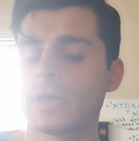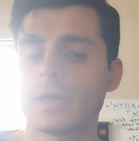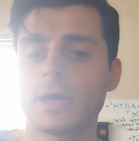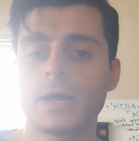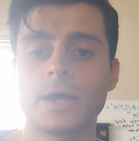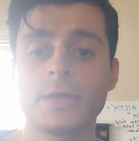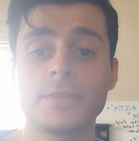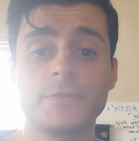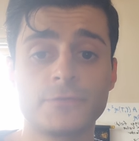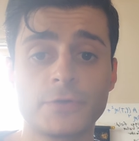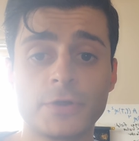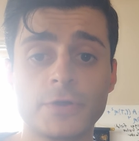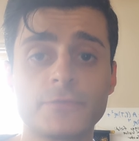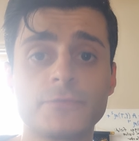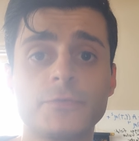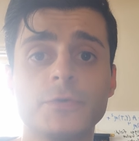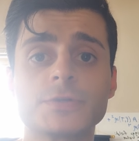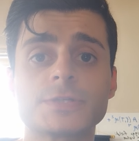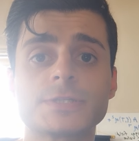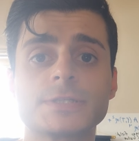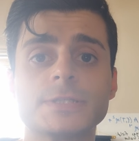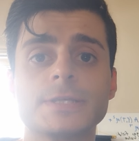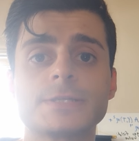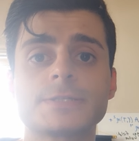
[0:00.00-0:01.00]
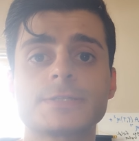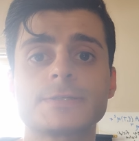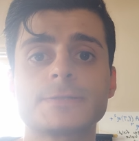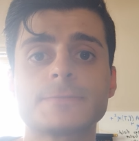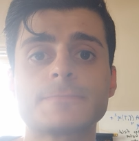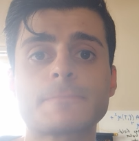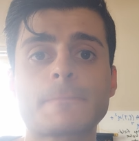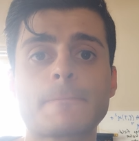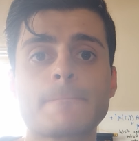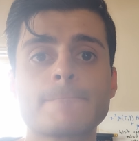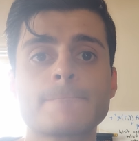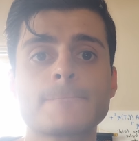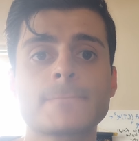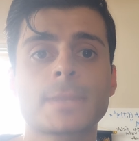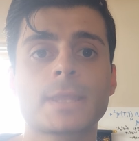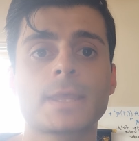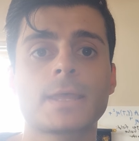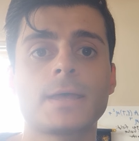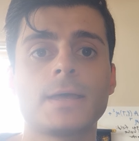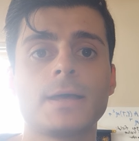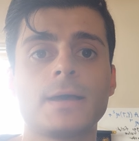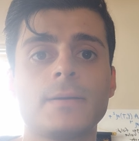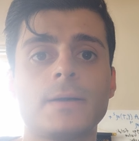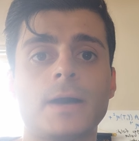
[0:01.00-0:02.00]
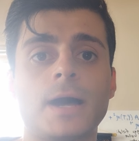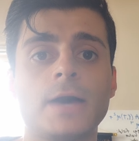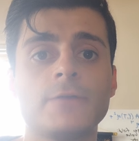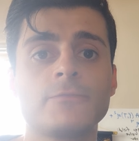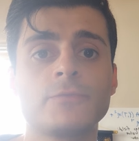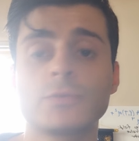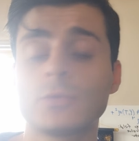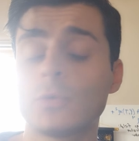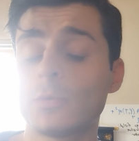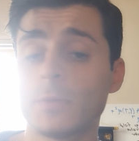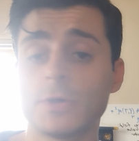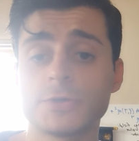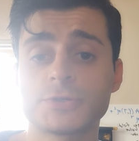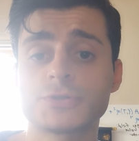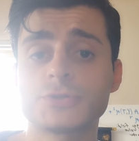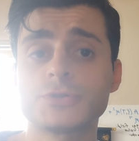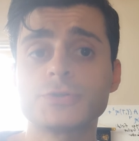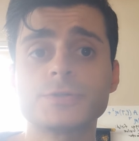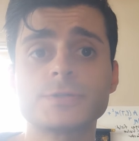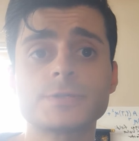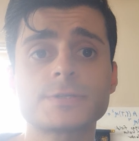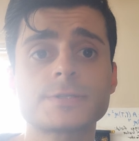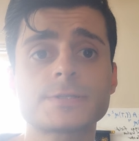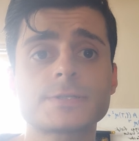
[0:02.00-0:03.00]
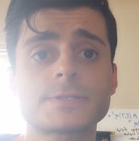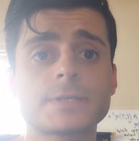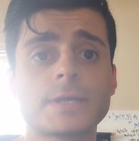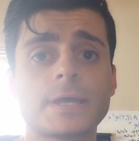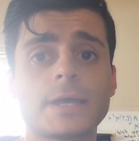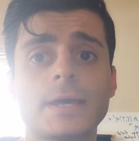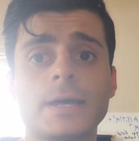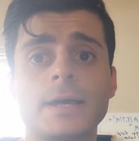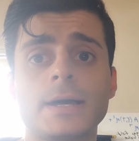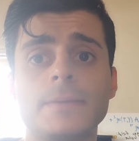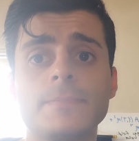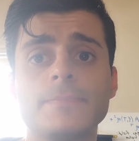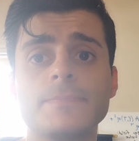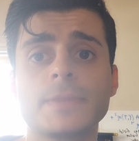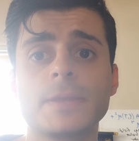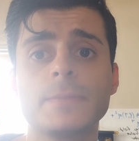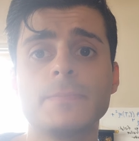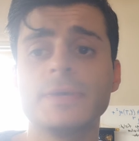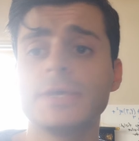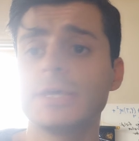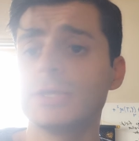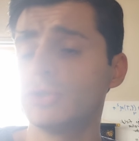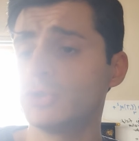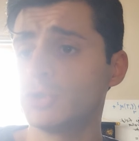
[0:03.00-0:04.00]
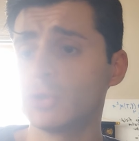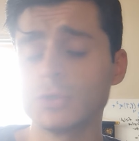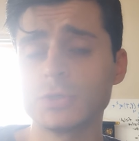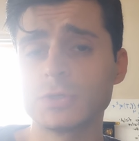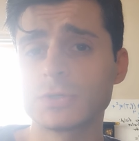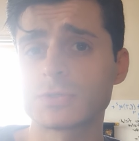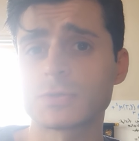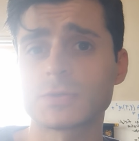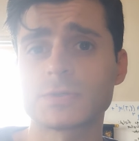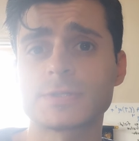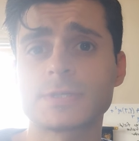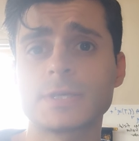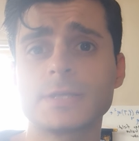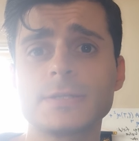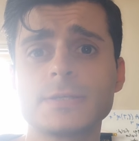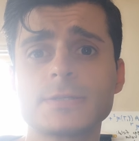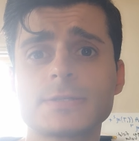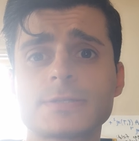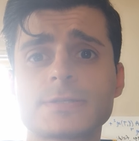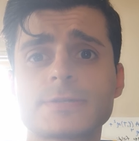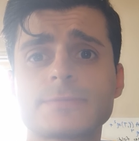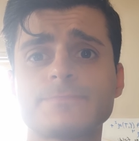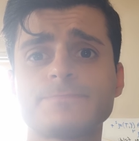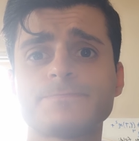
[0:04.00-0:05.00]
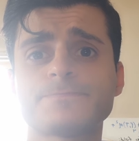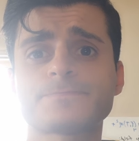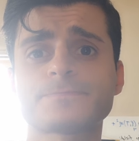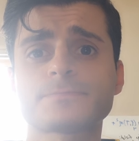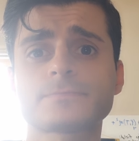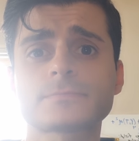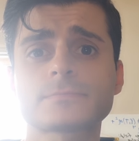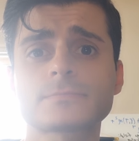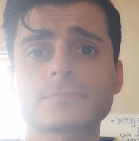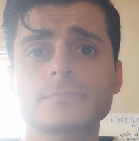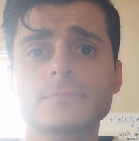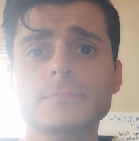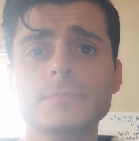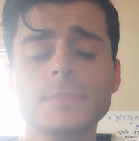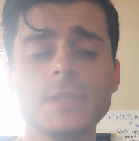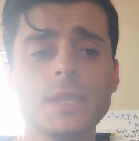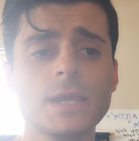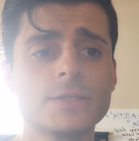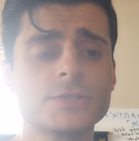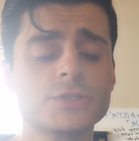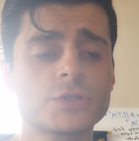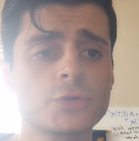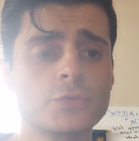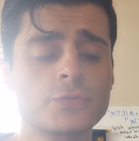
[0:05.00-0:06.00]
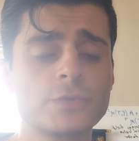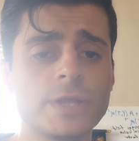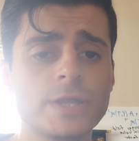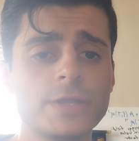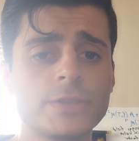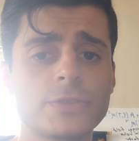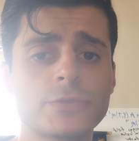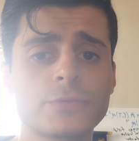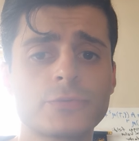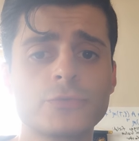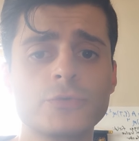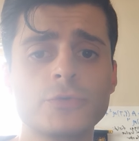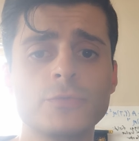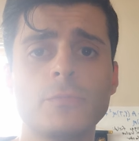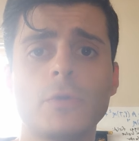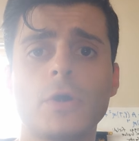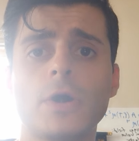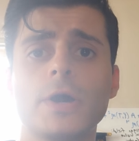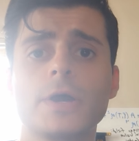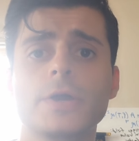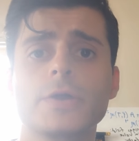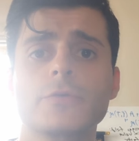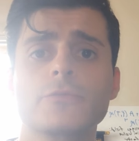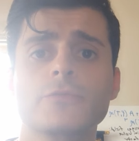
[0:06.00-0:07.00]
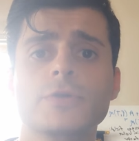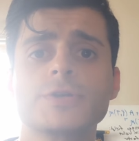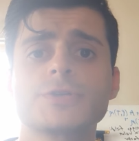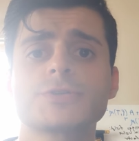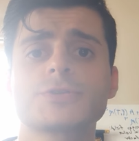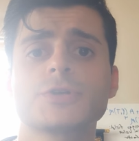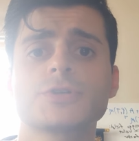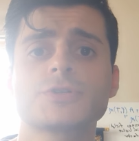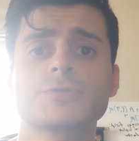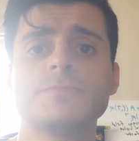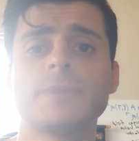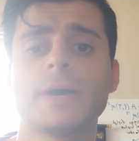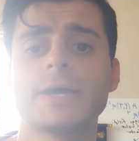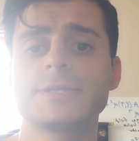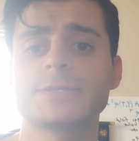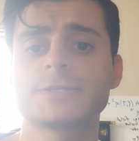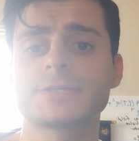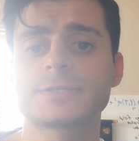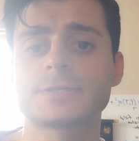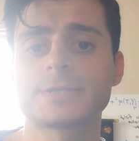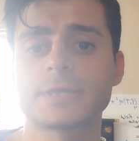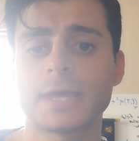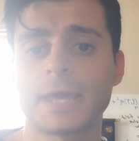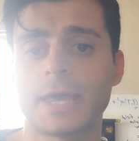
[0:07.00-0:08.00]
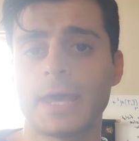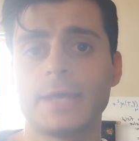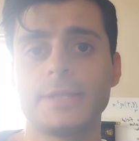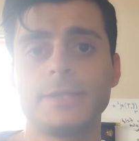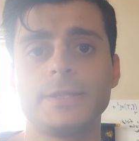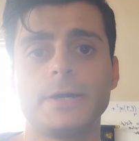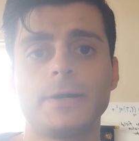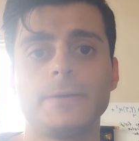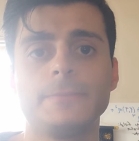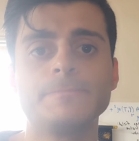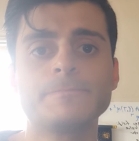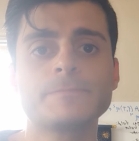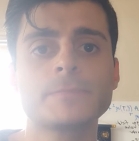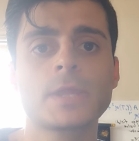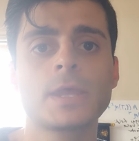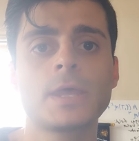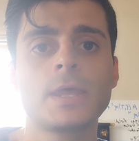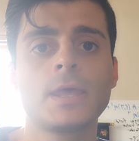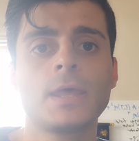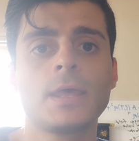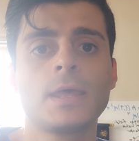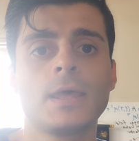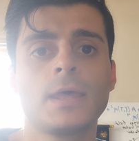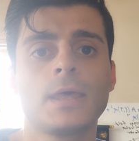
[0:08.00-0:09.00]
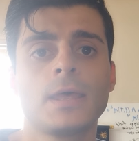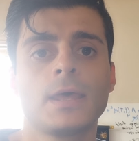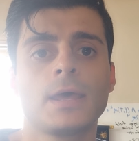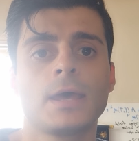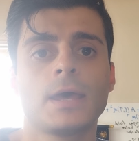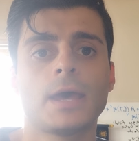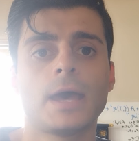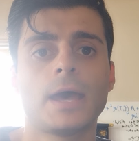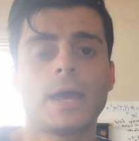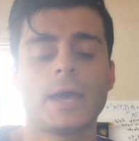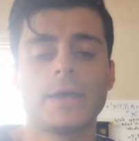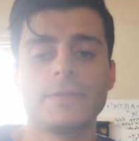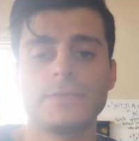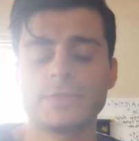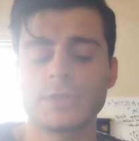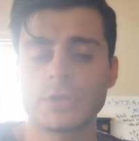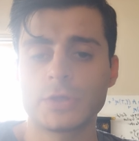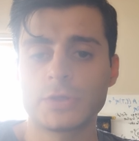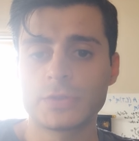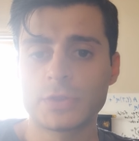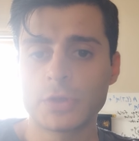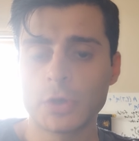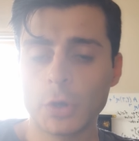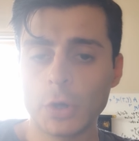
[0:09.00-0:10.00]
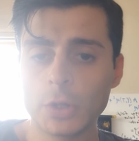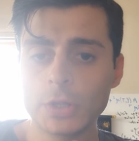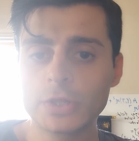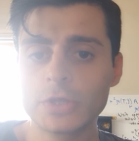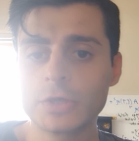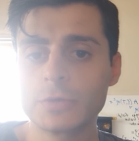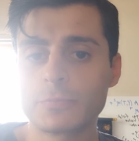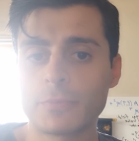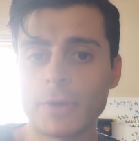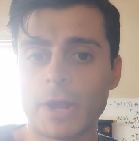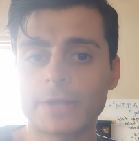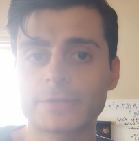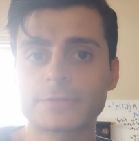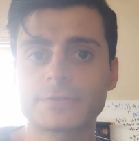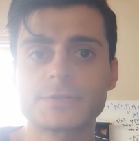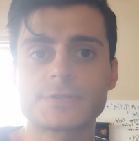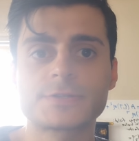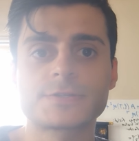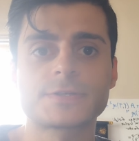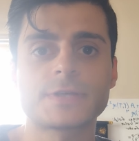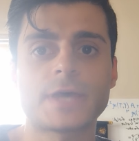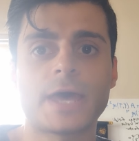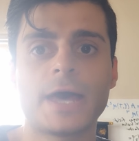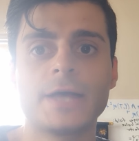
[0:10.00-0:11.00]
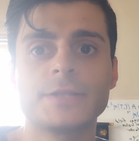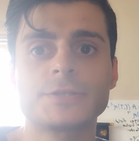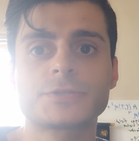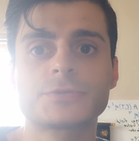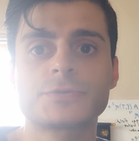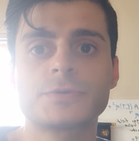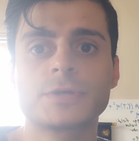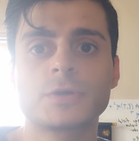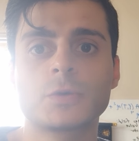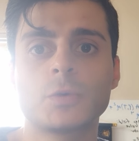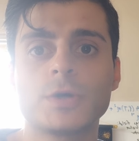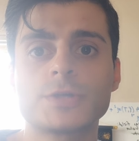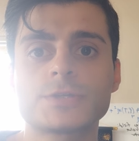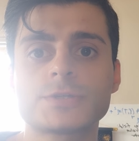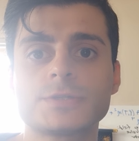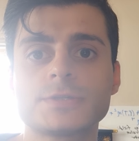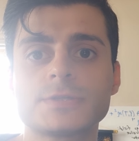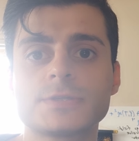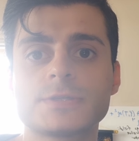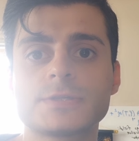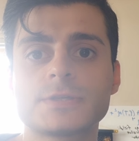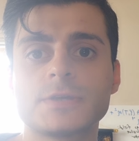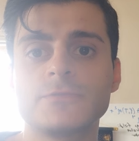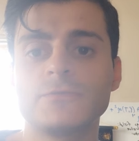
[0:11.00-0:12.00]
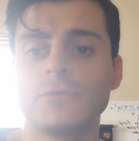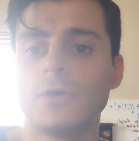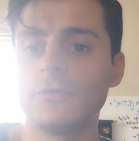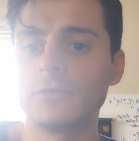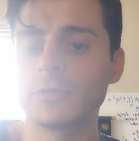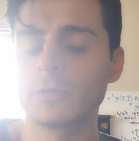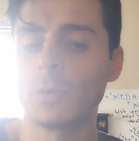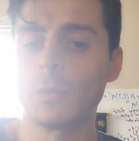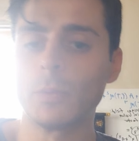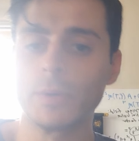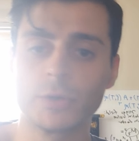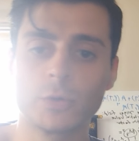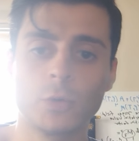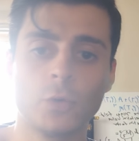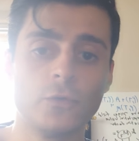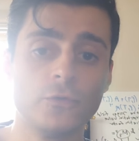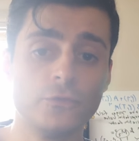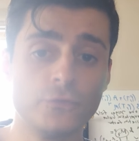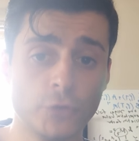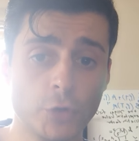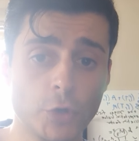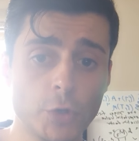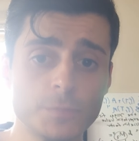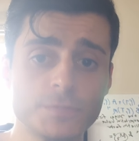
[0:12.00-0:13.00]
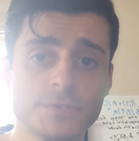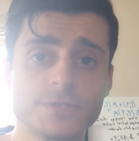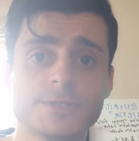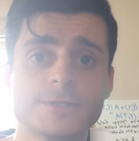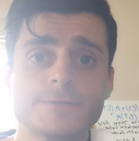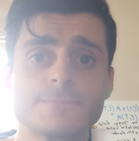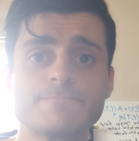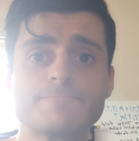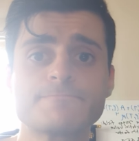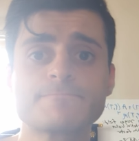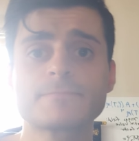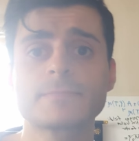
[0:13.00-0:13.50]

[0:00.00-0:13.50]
In the very first lesson I have with all my students, be it juniors or seniors, to read through my research-based handout. And the earlier you practice answering questions involving what we call verbs,